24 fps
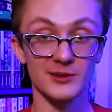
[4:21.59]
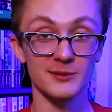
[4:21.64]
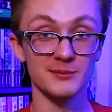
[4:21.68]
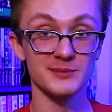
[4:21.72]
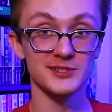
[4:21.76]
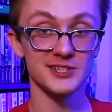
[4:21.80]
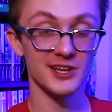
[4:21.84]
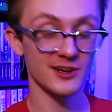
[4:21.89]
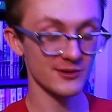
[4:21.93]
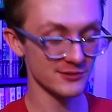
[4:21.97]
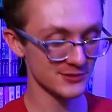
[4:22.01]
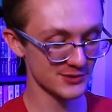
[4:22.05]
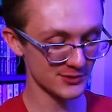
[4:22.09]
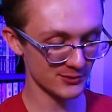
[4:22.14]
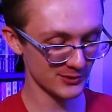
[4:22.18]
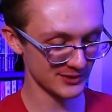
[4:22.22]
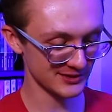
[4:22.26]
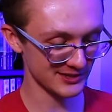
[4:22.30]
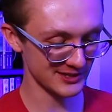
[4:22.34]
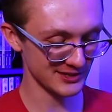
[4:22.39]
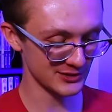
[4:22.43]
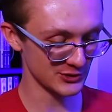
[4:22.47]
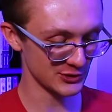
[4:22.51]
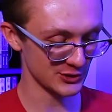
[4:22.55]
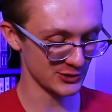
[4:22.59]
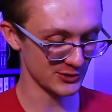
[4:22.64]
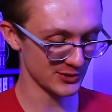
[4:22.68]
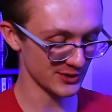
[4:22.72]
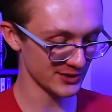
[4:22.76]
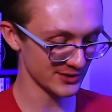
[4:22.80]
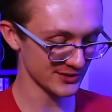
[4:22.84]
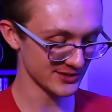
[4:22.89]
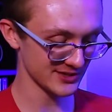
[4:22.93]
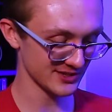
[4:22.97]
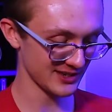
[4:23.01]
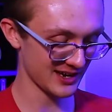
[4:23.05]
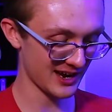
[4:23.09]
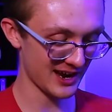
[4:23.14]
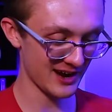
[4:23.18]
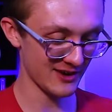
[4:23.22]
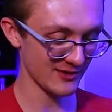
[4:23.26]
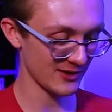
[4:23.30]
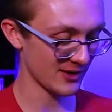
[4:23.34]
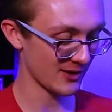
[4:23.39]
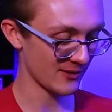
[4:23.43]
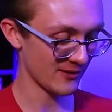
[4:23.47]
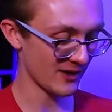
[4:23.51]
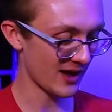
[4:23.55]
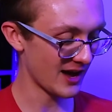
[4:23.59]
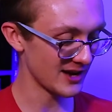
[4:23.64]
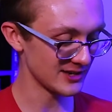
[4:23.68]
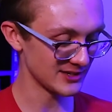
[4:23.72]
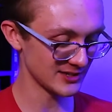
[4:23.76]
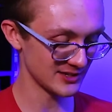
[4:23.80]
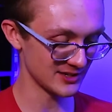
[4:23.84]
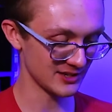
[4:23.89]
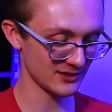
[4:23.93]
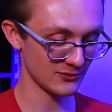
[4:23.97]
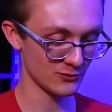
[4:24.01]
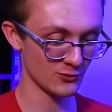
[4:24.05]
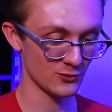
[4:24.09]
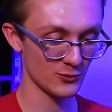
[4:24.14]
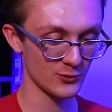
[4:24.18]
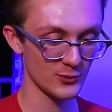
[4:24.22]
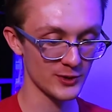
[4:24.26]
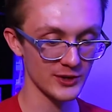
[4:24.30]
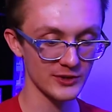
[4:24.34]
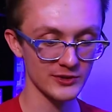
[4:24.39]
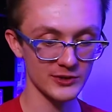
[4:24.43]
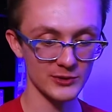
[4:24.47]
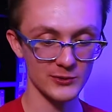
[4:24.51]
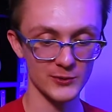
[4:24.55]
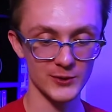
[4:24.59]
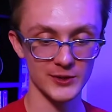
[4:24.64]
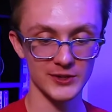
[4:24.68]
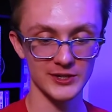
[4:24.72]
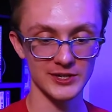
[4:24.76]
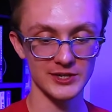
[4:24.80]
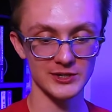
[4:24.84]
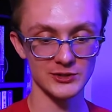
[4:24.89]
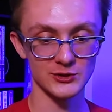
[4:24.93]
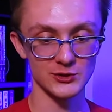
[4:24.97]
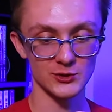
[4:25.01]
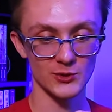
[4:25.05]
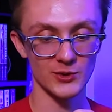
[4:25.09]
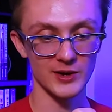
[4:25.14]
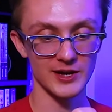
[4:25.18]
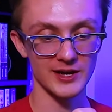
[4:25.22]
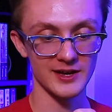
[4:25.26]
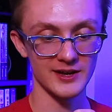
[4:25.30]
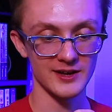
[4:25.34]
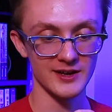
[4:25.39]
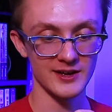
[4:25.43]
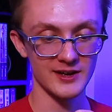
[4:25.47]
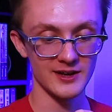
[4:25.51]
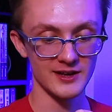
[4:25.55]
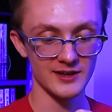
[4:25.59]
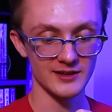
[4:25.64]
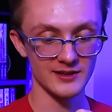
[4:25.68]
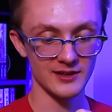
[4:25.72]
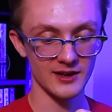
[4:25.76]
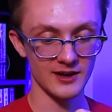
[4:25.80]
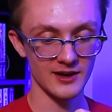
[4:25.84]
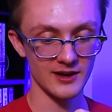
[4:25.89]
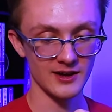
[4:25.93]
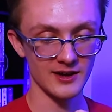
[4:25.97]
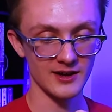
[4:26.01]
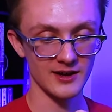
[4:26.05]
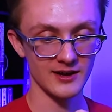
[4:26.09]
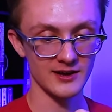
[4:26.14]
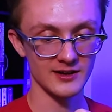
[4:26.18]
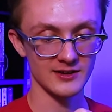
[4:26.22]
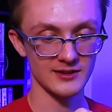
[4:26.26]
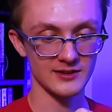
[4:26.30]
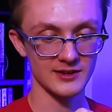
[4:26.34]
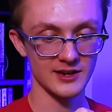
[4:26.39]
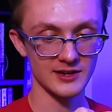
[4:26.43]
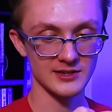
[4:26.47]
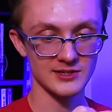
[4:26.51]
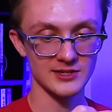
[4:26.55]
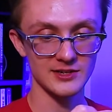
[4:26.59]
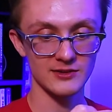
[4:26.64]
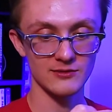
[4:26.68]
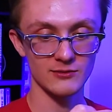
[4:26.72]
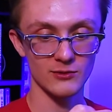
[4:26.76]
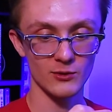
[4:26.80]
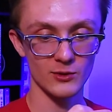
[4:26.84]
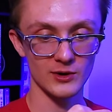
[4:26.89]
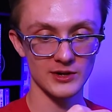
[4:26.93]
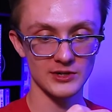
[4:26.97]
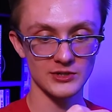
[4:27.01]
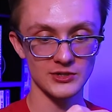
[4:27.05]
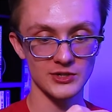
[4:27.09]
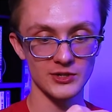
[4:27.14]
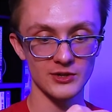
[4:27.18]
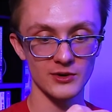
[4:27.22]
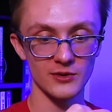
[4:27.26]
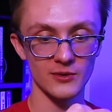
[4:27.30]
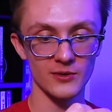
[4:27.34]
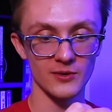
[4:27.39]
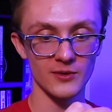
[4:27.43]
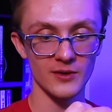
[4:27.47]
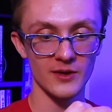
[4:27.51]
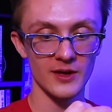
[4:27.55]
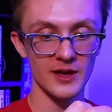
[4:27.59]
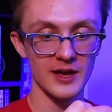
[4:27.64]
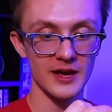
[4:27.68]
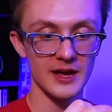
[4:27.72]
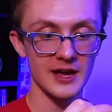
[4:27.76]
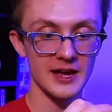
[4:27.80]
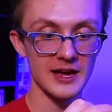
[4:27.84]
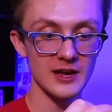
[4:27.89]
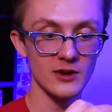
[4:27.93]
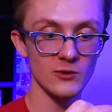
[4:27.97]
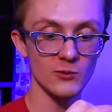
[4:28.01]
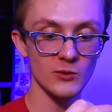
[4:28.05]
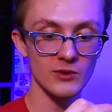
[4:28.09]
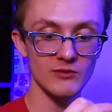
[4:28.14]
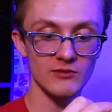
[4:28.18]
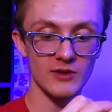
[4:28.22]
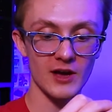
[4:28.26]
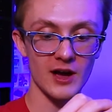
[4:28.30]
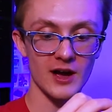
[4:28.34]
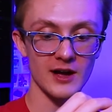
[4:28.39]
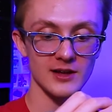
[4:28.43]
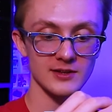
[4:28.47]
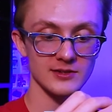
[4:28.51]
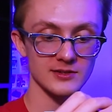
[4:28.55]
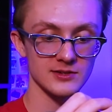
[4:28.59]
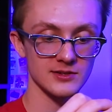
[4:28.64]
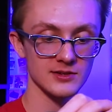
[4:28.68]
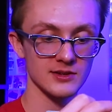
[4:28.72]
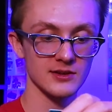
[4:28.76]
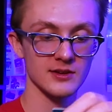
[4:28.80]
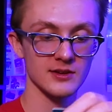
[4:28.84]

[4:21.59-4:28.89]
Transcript: themselves with these shooters. I don't know, I just really enjoy 1942, and we've got